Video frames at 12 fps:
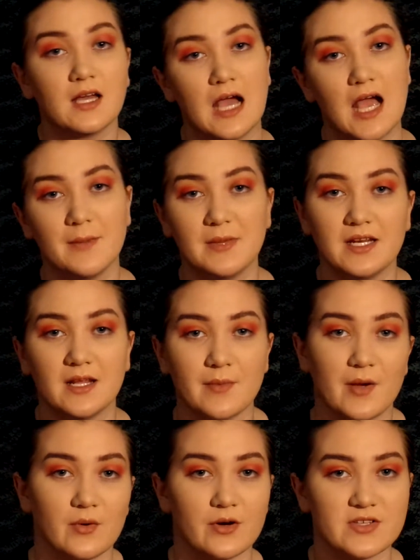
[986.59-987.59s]
I'm eating
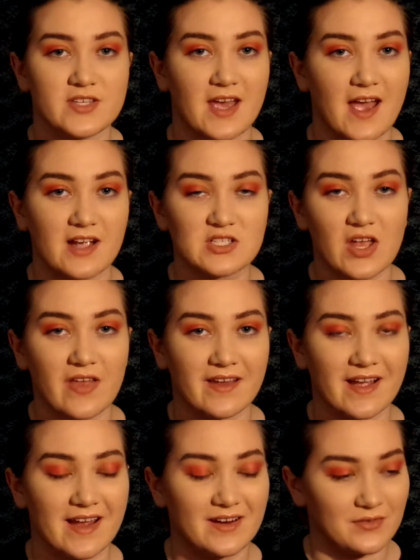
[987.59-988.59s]
my words. I actually
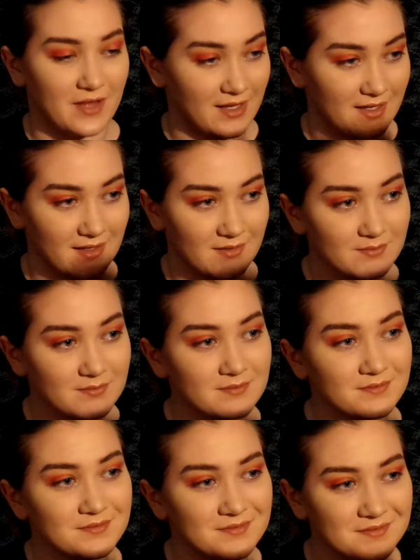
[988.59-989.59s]
kind of like it.
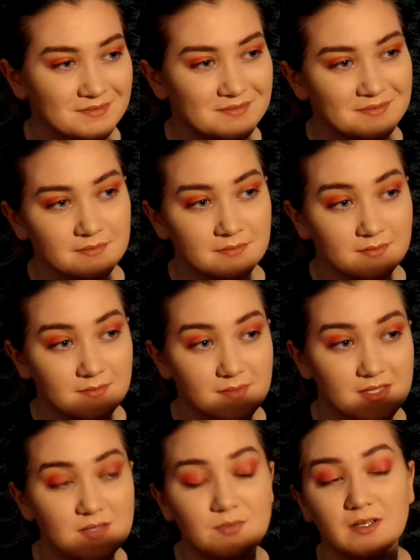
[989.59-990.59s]

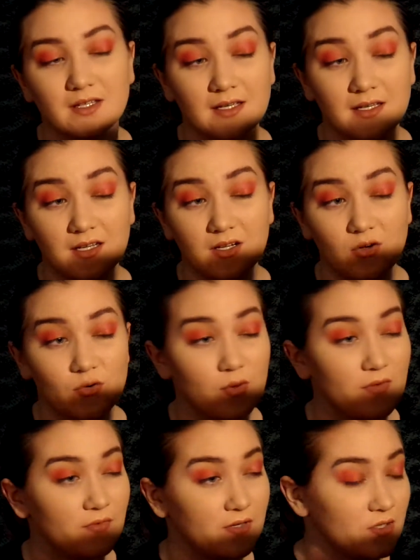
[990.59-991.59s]
It's really
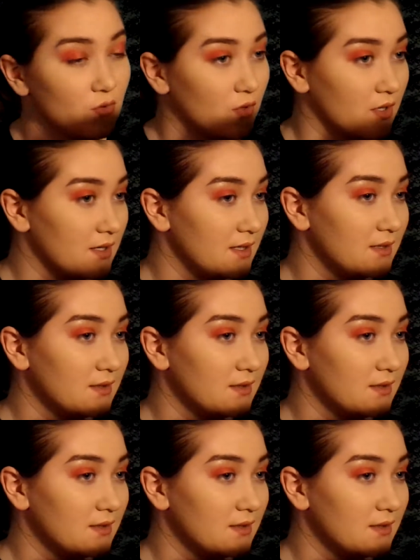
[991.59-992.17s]
Gryffindor-y.